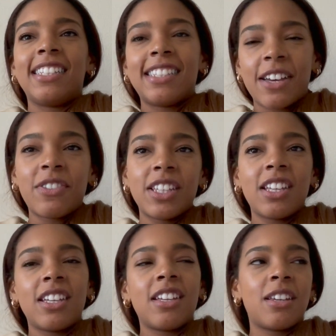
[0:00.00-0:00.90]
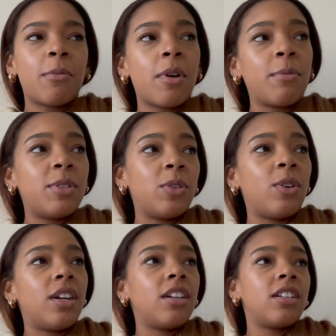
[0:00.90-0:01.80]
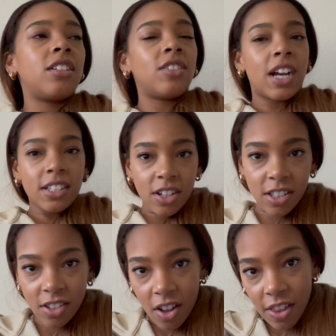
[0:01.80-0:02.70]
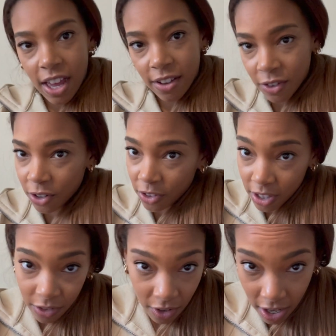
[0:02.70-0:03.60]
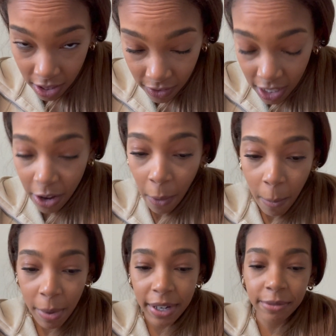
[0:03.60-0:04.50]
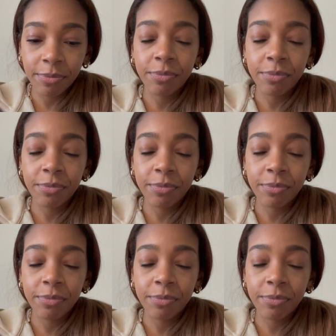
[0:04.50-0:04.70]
definitely get an apartment tour. You guys already saw that if you're this far in the video, but